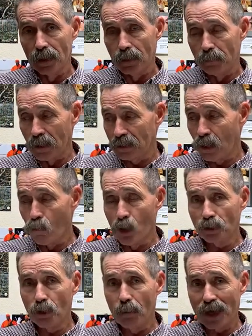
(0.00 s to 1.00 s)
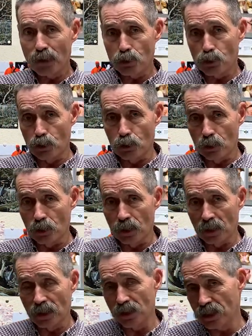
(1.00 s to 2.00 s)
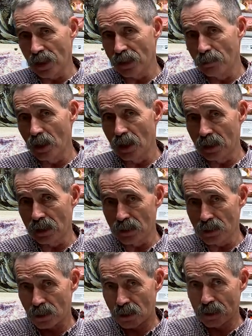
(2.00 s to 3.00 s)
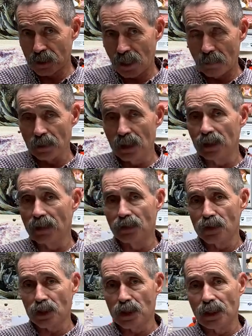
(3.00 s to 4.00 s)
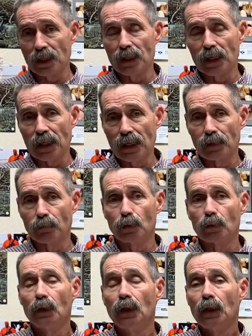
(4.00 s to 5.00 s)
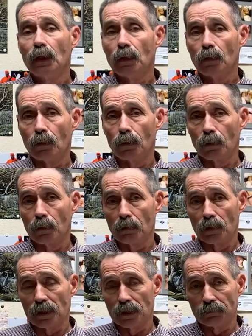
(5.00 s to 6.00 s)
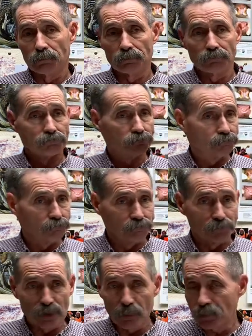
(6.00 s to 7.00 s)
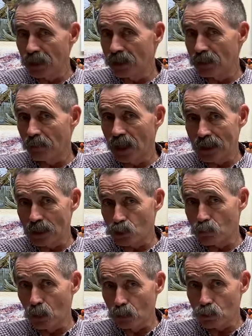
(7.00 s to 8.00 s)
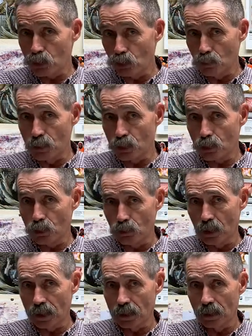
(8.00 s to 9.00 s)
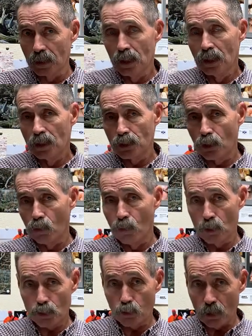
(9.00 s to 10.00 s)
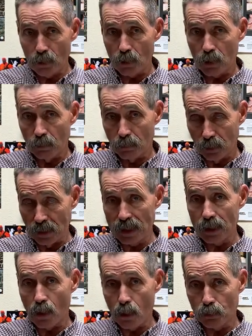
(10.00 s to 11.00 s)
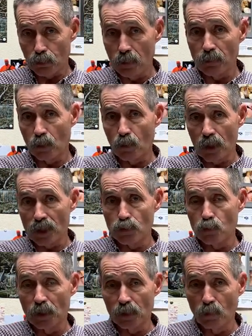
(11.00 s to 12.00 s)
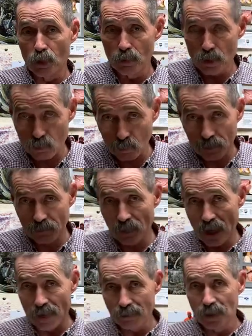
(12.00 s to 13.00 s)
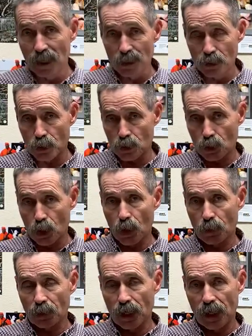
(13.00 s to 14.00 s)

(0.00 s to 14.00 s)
But they want to make sure that this antibiotic isn't contaminating the skin of the animal or something that might expose humans to it. So once we complete our treatment regimen, we must wait 5 days to slaughter that